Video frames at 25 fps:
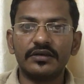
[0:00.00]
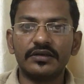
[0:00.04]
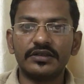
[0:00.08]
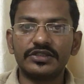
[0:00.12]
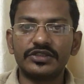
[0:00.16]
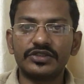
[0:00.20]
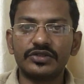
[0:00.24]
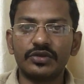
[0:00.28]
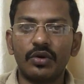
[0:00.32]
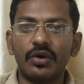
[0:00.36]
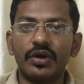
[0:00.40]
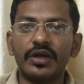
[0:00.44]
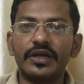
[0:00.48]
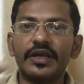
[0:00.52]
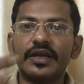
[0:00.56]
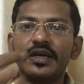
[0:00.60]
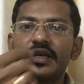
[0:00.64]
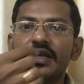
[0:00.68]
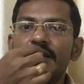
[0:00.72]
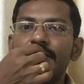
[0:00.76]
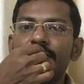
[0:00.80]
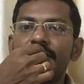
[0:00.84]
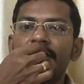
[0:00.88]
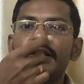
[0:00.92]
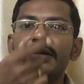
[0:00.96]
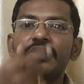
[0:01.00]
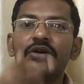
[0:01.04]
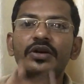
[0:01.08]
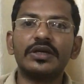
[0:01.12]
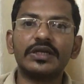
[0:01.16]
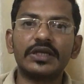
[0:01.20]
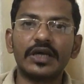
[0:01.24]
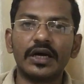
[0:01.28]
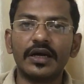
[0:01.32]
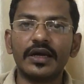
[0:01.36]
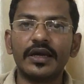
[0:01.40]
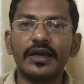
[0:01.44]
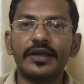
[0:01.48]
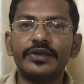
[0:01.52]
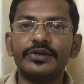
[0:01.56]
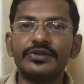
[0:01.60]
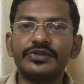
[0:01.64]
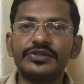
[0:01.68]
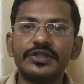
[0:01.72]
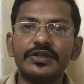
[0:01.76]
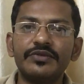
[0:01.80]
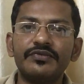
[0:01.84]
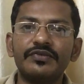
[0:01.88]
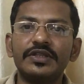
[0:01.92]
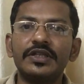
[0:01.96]
salt and keep it in your tongue, and you
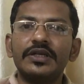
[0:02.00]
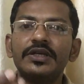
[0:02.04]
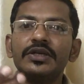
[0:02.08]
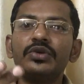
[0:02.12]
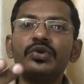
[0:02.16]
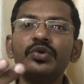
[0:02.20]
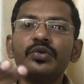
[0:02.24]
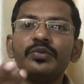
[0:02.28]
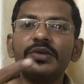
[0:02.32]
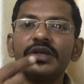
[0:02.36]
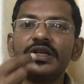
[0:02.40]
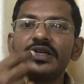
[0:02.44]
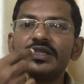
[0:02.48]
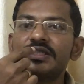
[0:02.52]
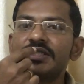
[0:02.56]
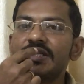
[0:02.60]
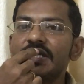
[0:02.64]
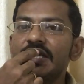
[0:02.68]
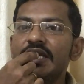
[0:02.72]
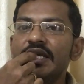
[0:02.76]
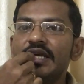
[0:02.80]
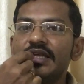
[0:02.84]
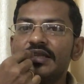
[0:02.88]
see within 2 minutes